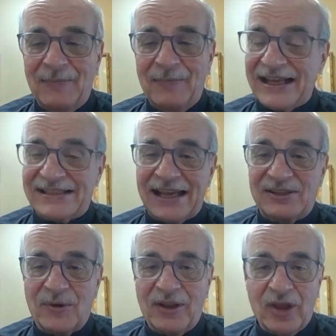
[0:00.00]
guess that's
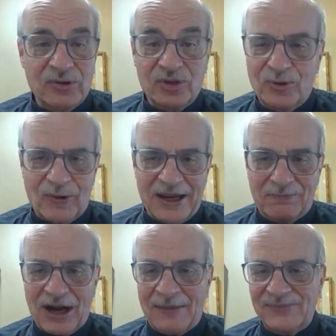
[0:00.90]
one of those great
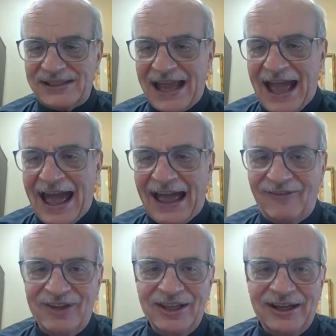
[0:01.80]
problems to have,
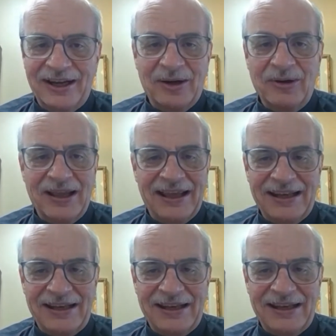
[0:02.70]

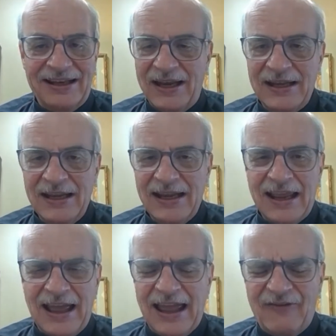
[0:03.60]
but
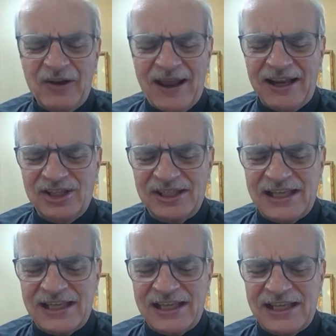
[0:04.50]
everybody just
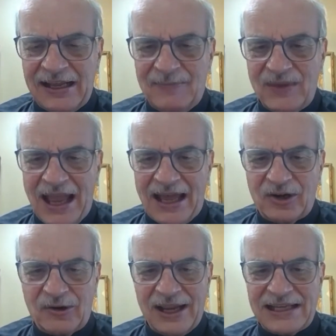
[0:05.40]
had a
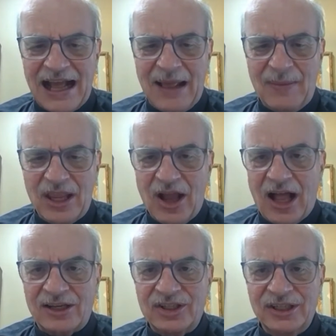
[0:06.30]
great time. The
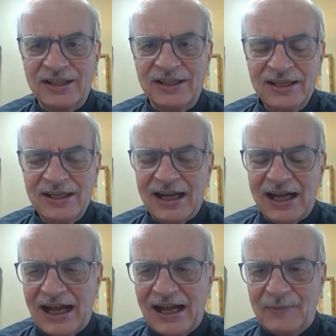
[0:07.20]
auction
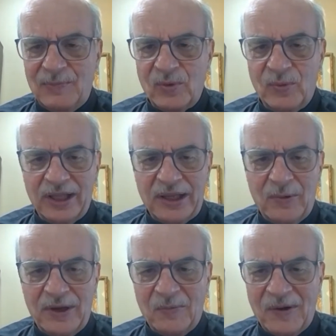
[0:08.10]
really
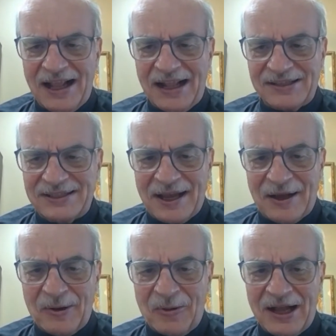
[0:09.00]
went well.
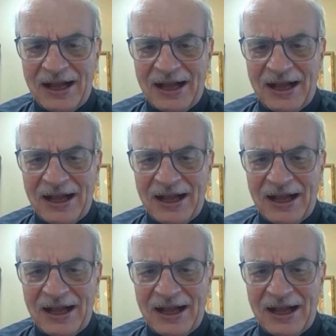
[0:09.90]
So,